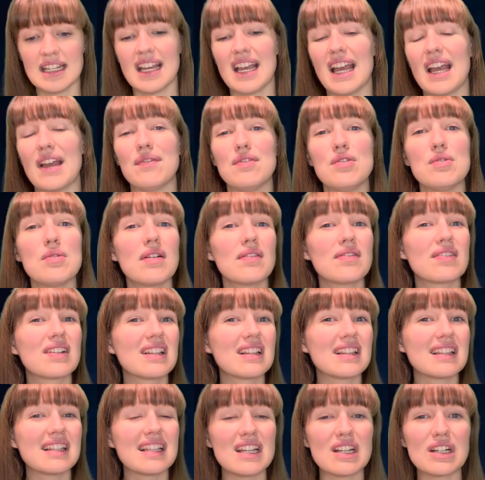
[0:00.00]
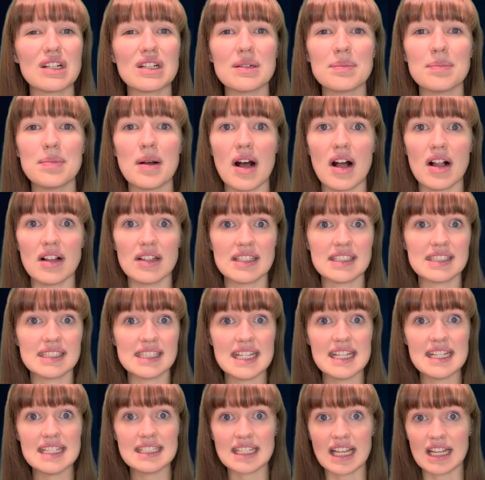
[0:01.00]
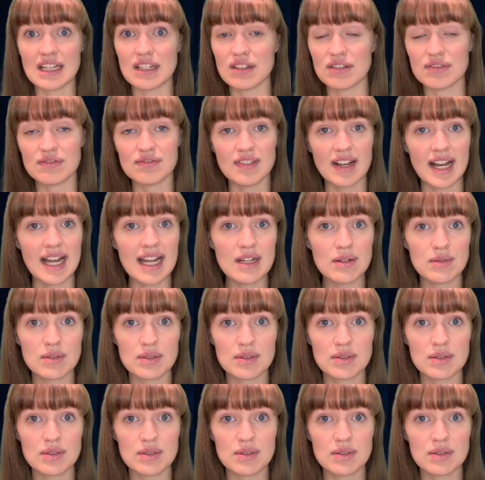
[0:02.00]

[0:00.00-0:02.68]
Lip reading: If you have clear policies and defined